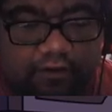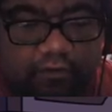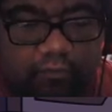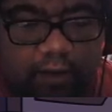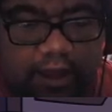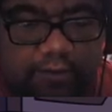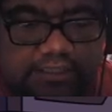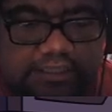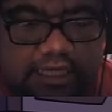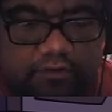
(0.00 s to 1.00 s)
Why do I
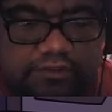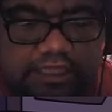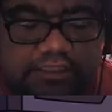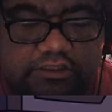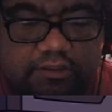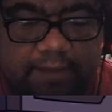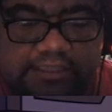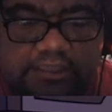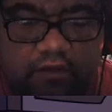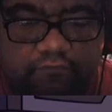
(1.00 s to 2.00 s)
say those things to
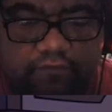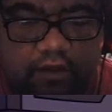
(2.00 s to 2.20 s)
myself?